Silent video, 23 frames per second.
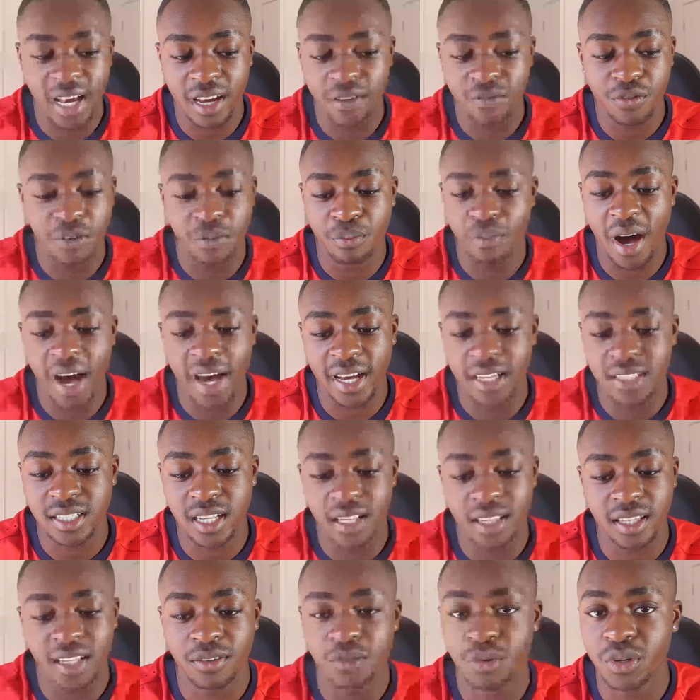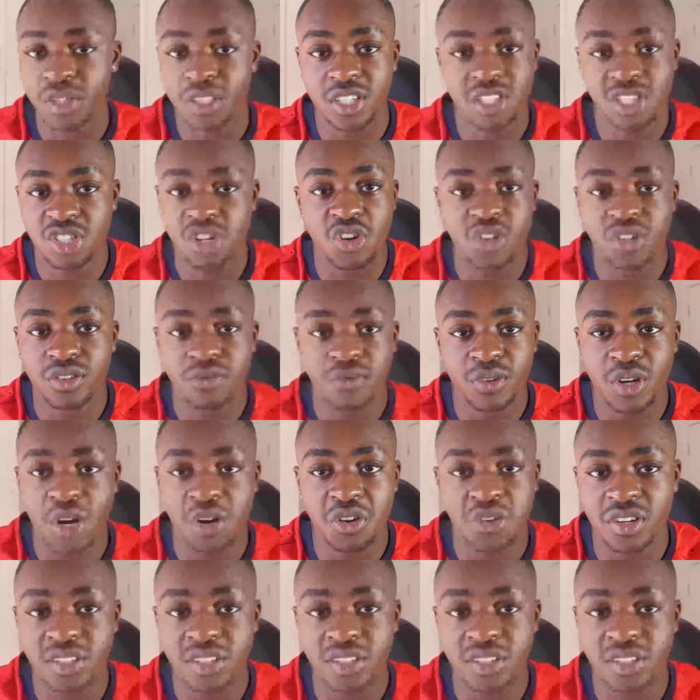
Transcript: if we're buying something. We don't